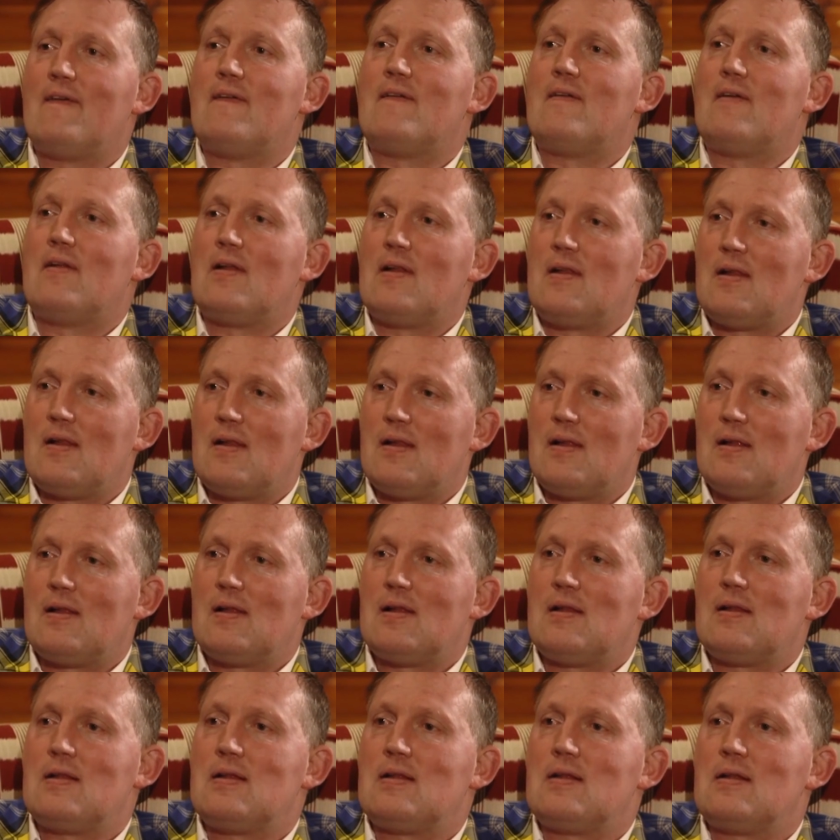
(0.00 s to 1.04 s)
Whereas in
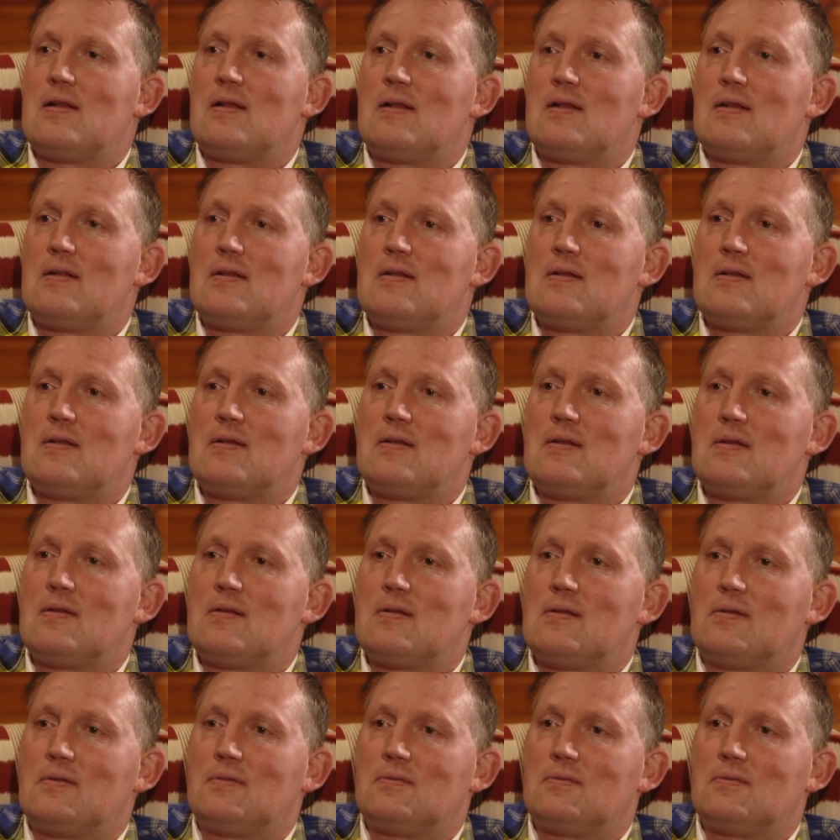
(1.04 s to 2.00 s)
England, everyone down